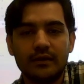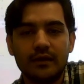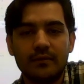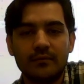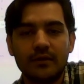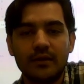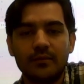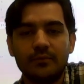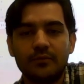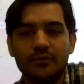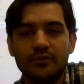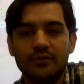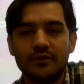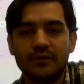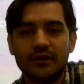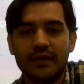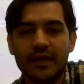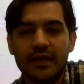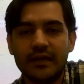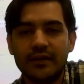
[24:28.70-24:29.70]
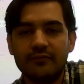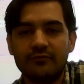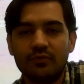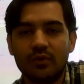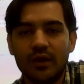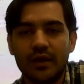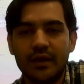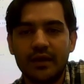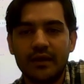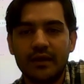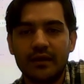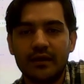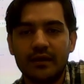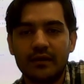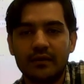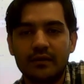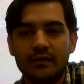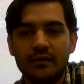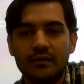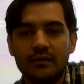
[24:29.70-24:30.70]
I'm going to put negative y
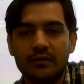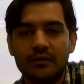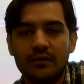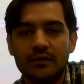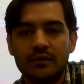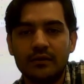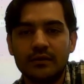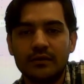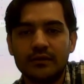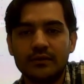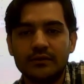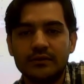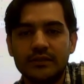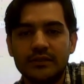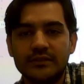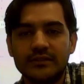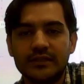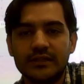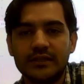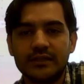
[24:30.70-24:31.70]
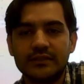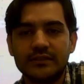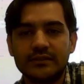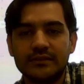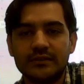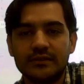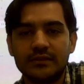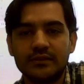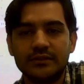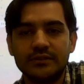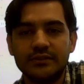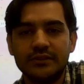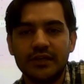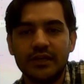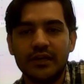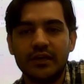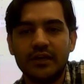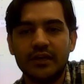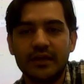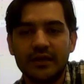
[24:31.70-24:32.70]
here. This is
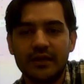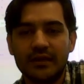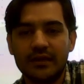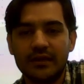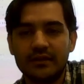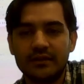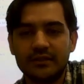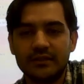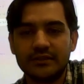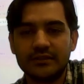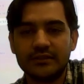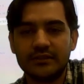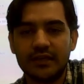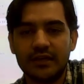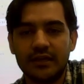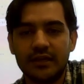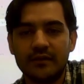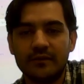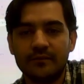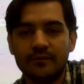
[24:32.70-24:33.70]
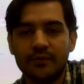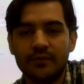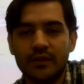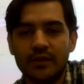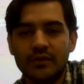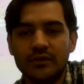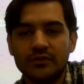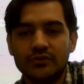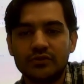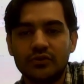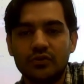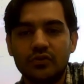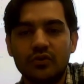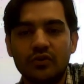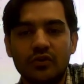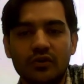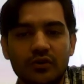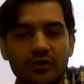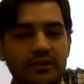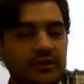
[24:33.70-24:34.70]
yield here, this is yield here.
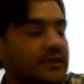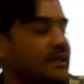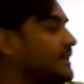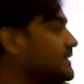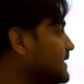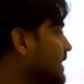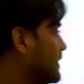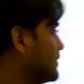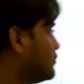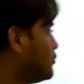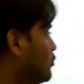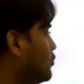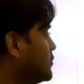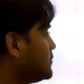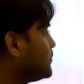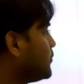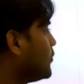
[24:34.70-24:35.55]
So these are those